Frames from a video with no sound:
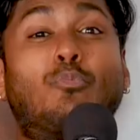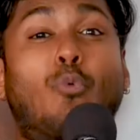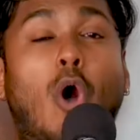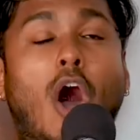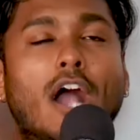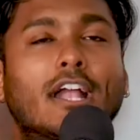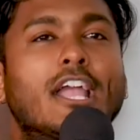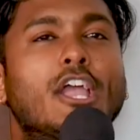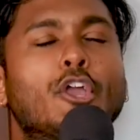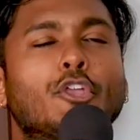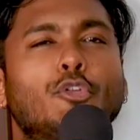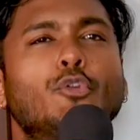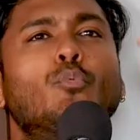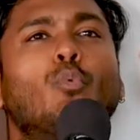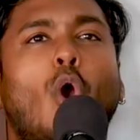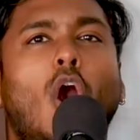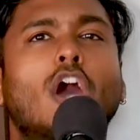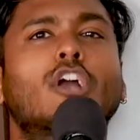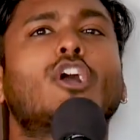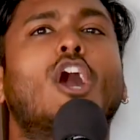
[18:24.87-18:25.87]

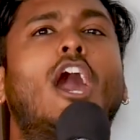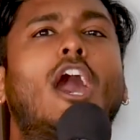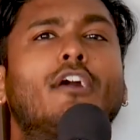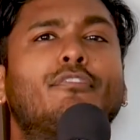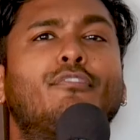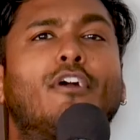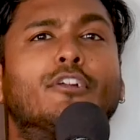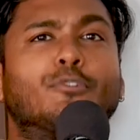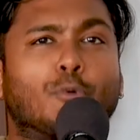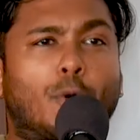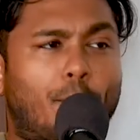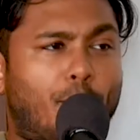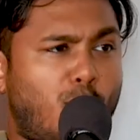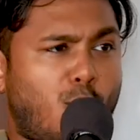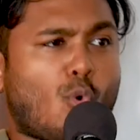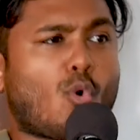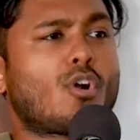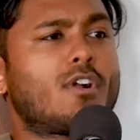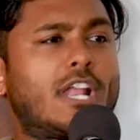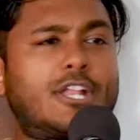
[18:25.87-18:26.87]
walk off onto a
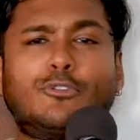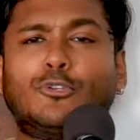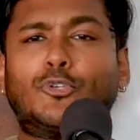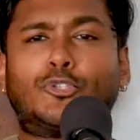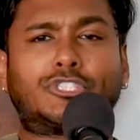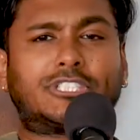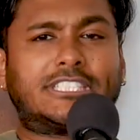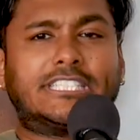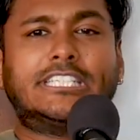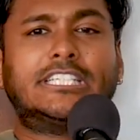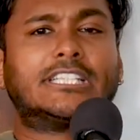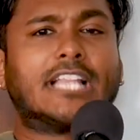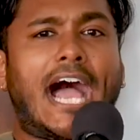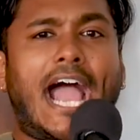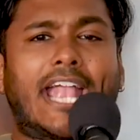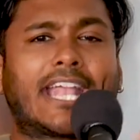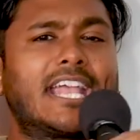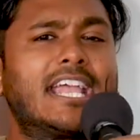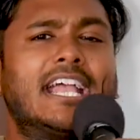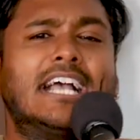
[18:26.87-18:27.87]
port and you see
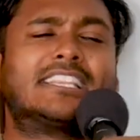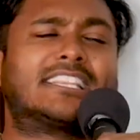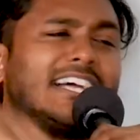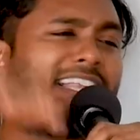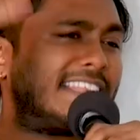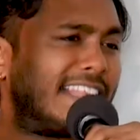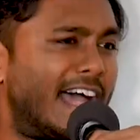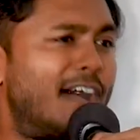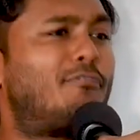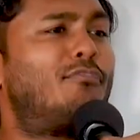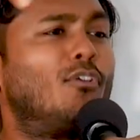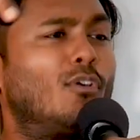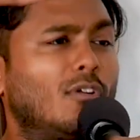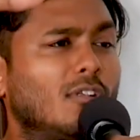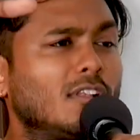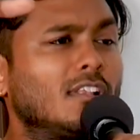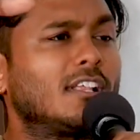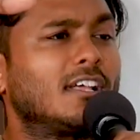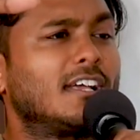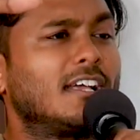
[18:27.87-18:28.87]
like the
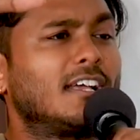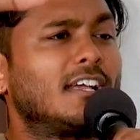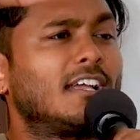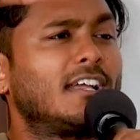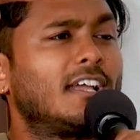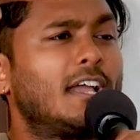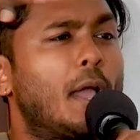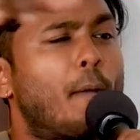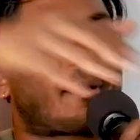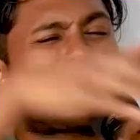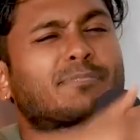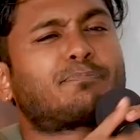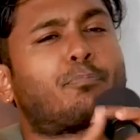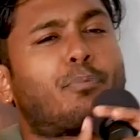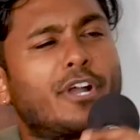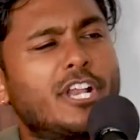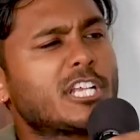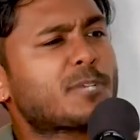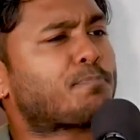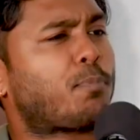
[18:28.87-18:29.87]
level, because
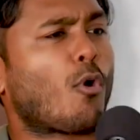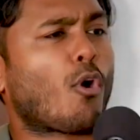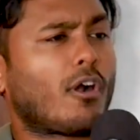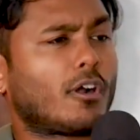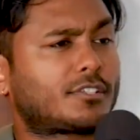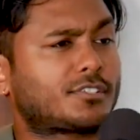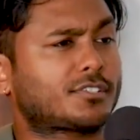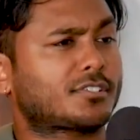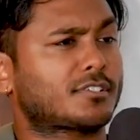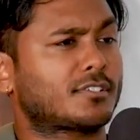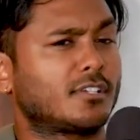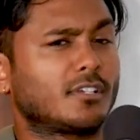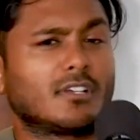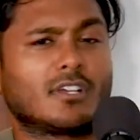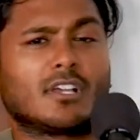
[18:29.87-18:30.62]
British ports,